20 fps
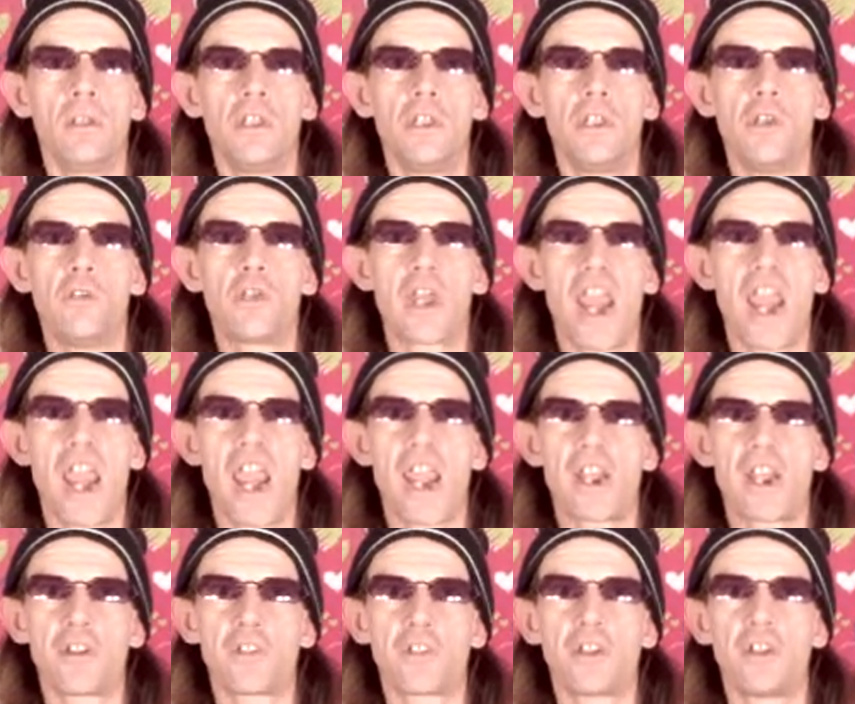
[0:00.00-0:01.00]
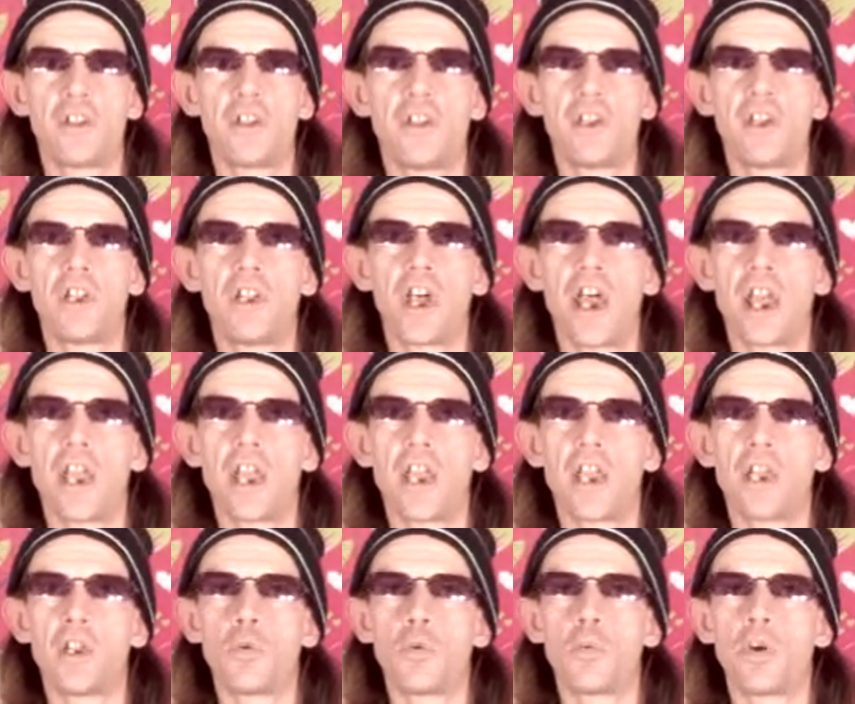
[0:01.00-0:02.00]
You can't deny
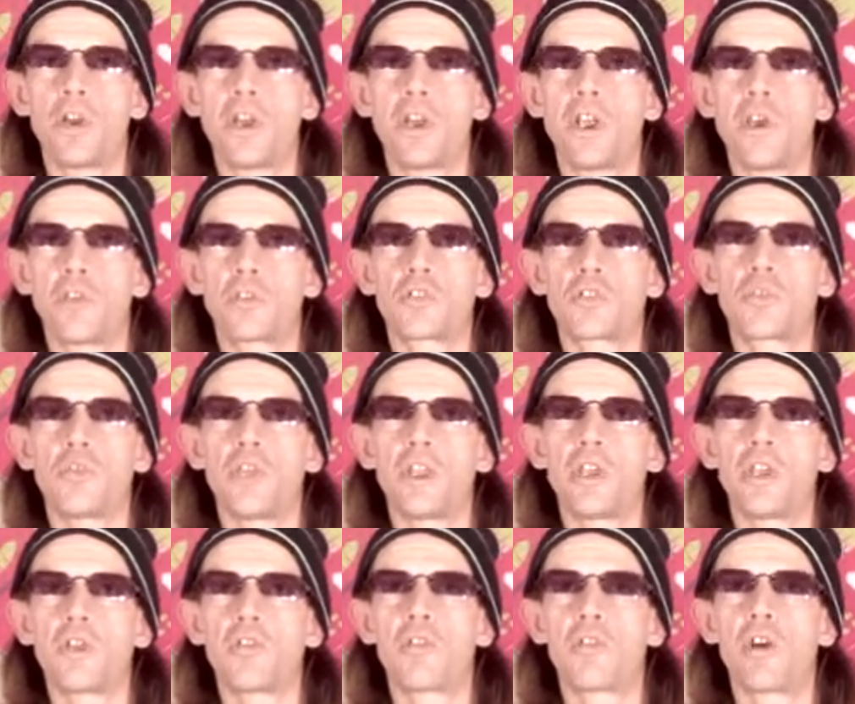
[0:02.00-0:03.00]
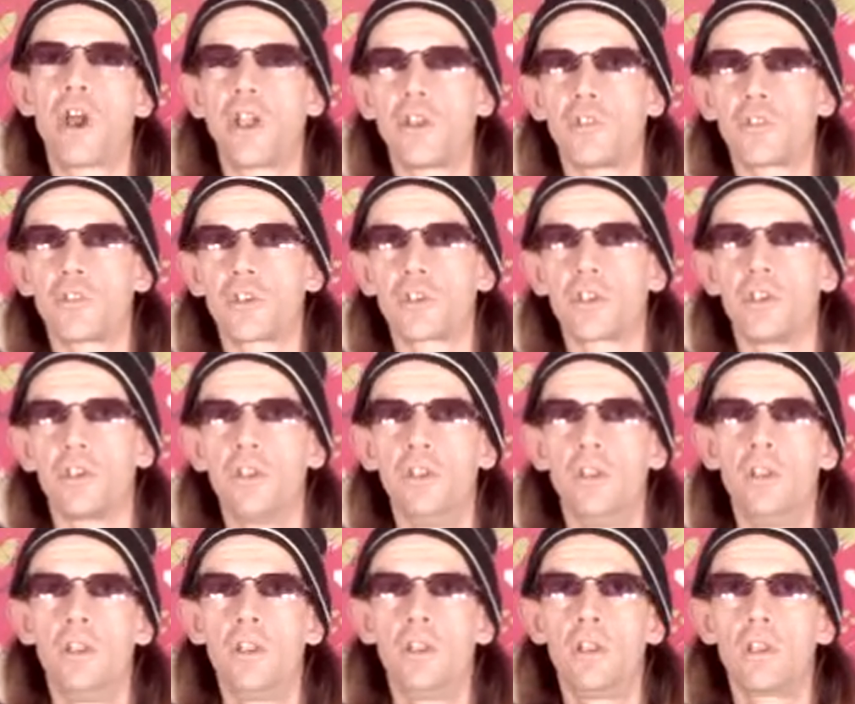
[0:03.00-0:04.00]
anyone else being Christ.
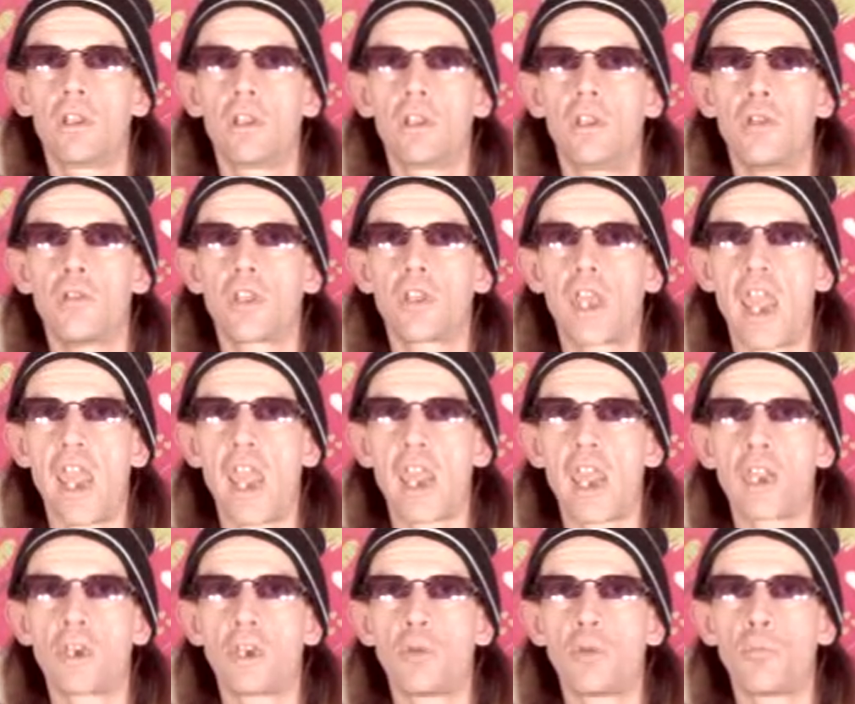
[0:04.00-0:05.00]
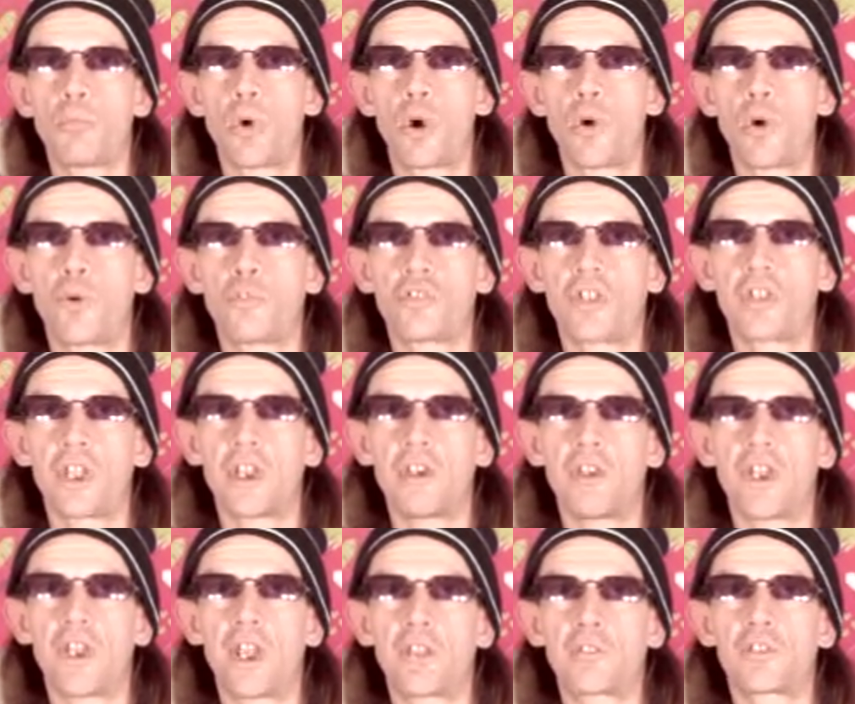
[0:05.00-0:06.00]
You can impose a
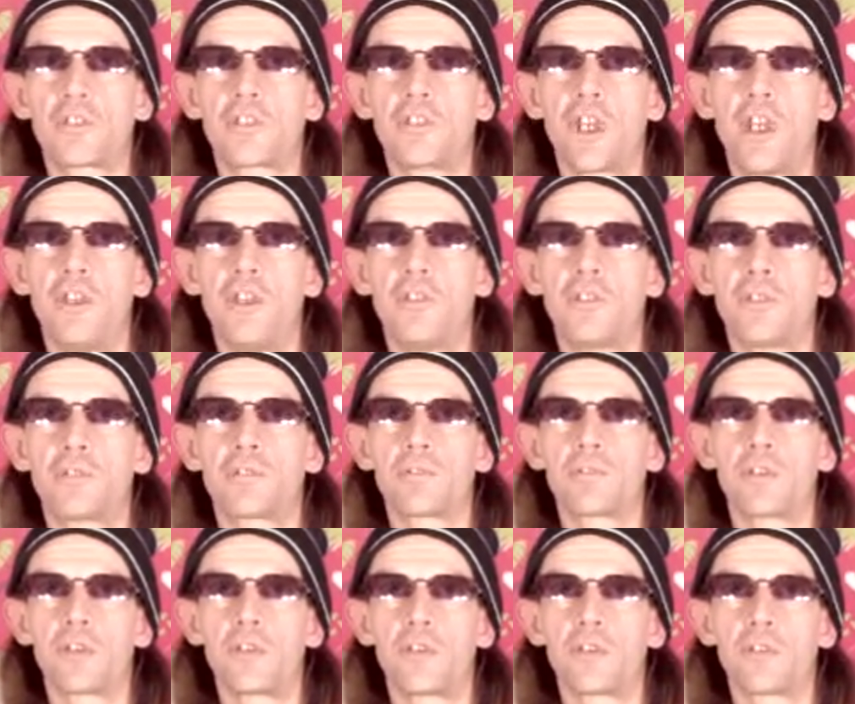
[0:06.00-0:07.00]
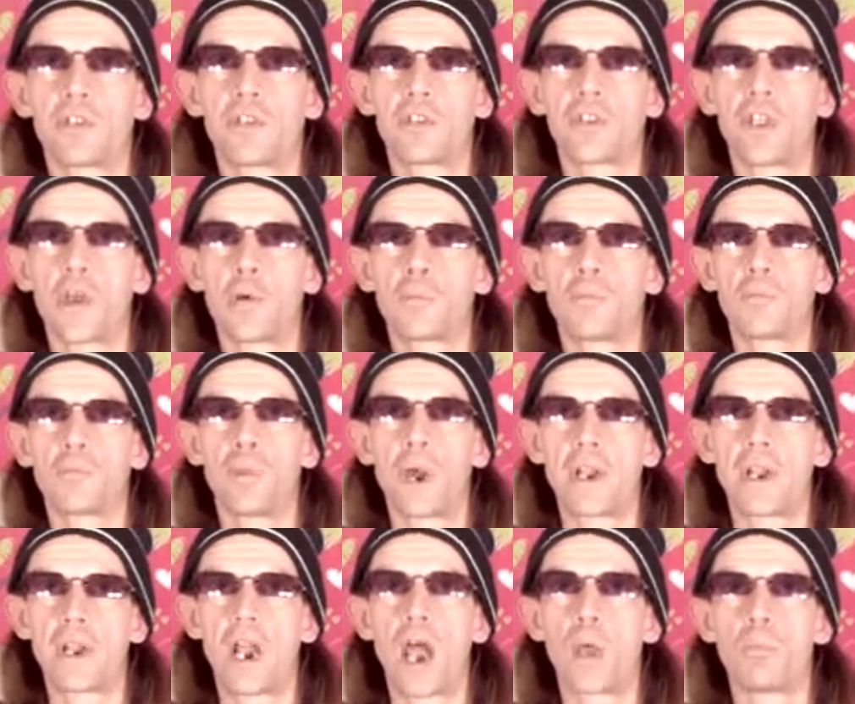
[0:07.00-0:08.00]
death sentence for yourself by
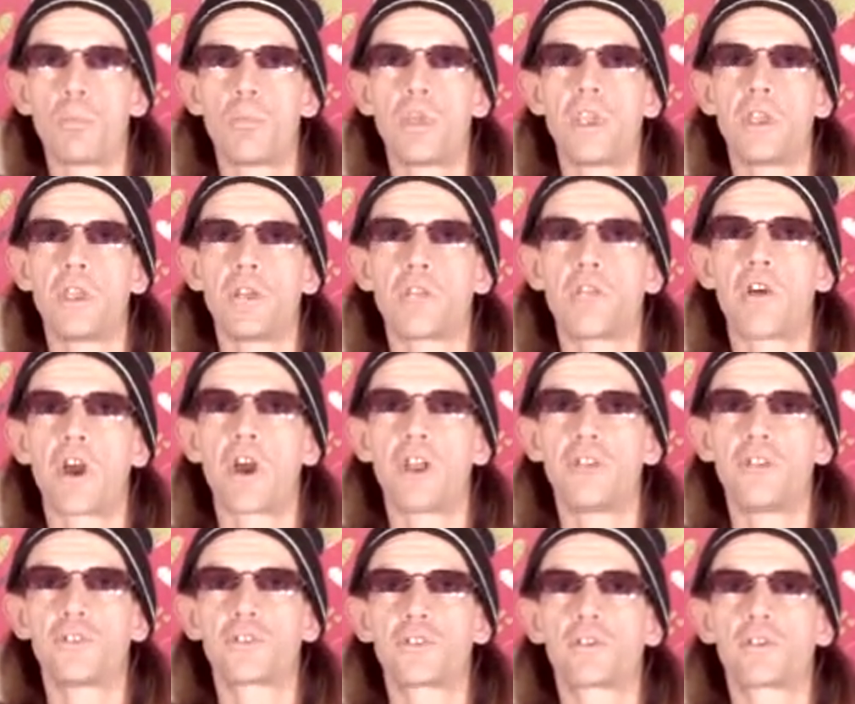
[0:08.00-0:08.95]
not being Christ.